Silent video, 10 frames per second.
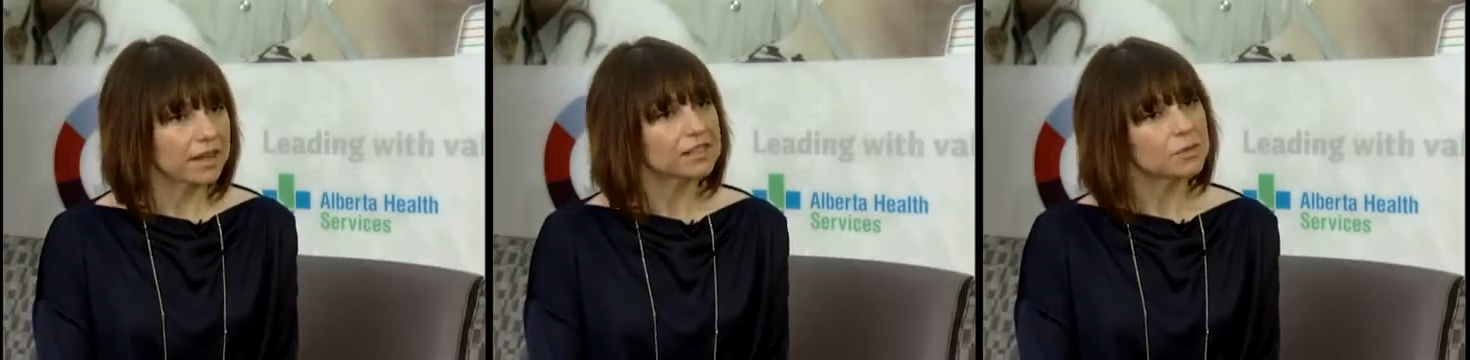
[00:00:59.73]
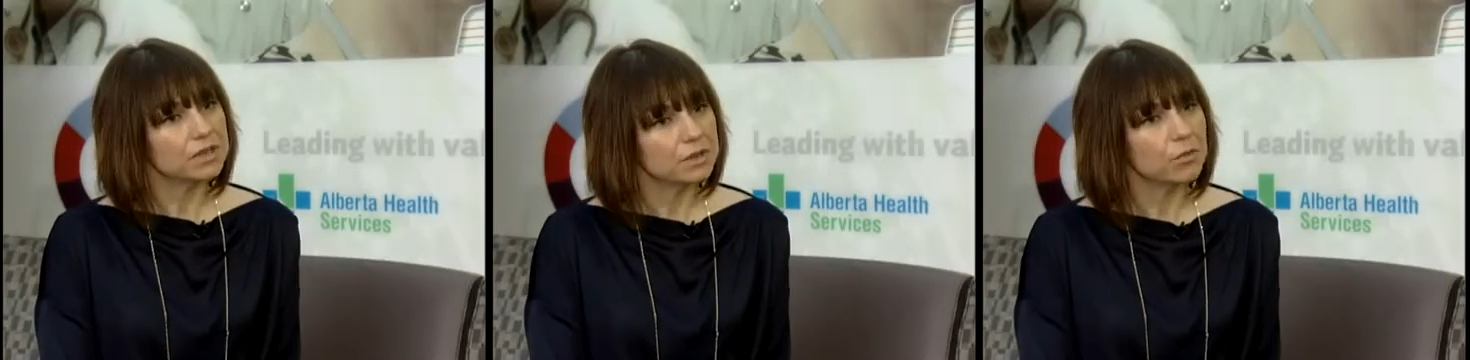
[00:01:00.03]
and
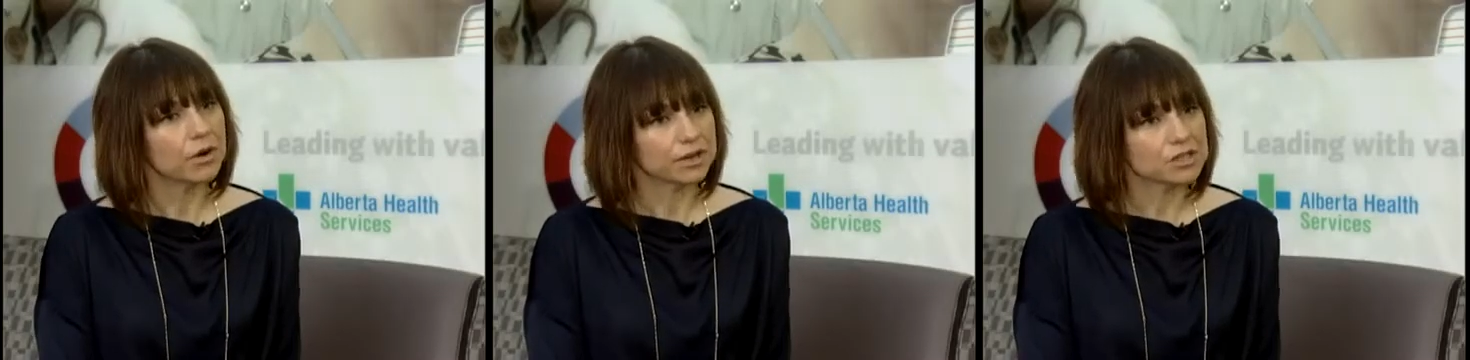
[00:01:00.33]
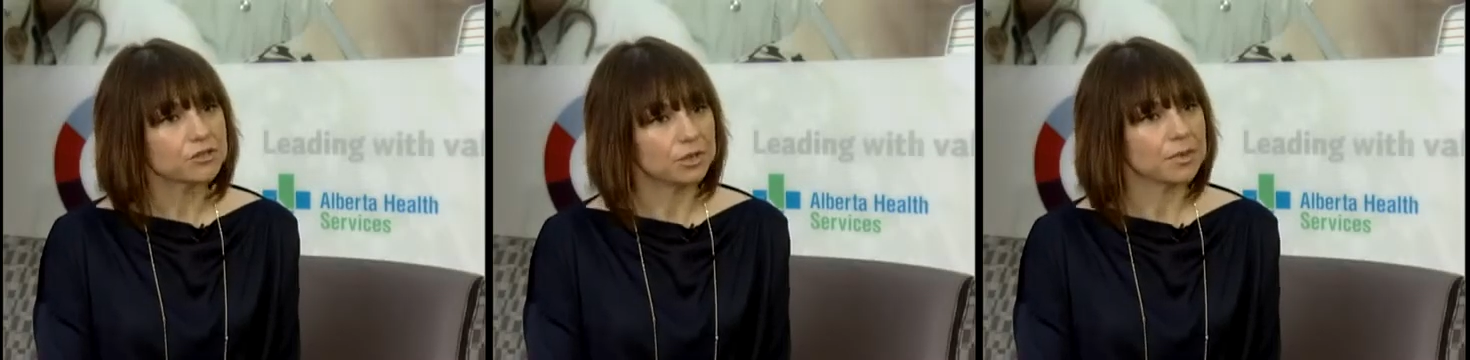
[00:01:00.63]
that's in the more
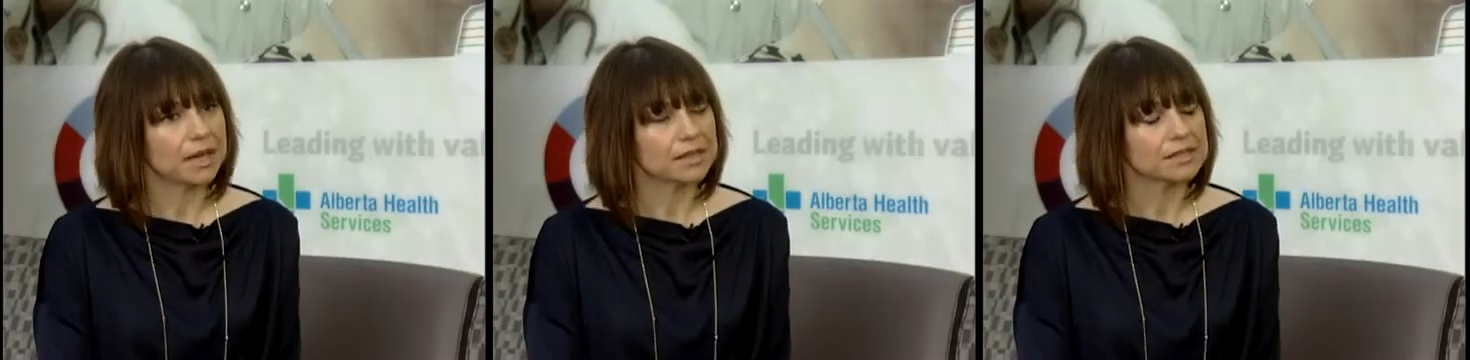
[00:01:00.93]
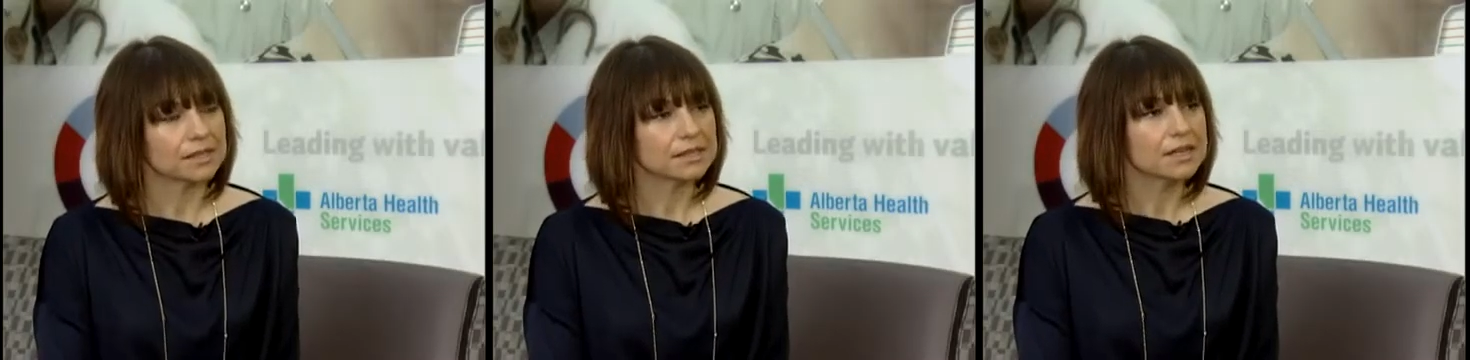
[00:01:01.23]
extreme
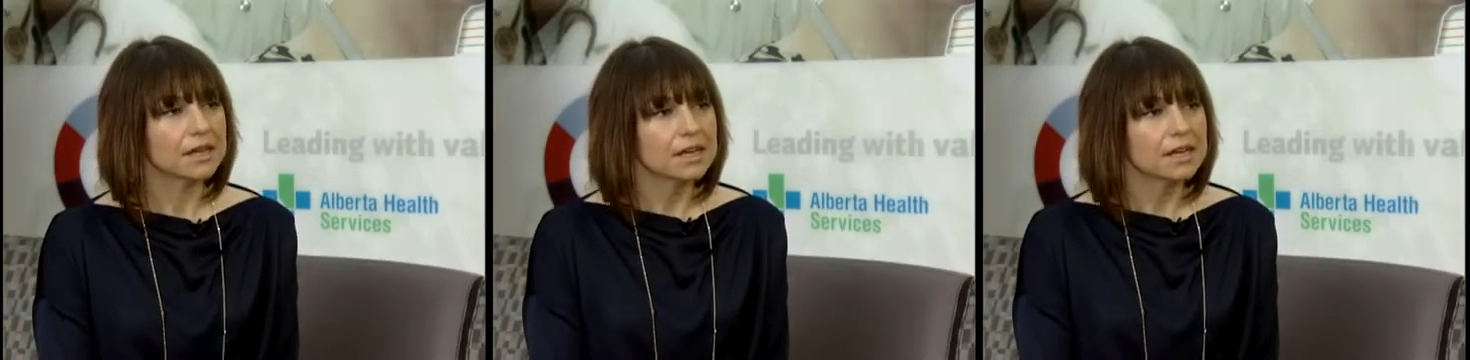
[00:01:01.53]
cases.